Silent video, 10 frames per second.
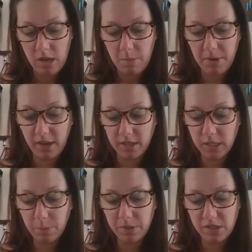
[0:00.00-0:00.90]
because their
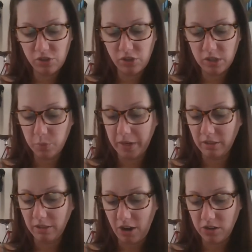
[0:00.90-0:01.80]
positions went
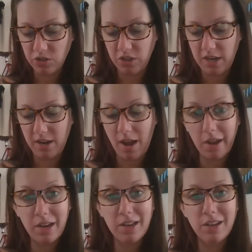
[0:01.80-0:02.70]
largely
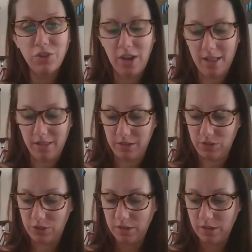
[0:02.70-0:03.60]
unchallenged.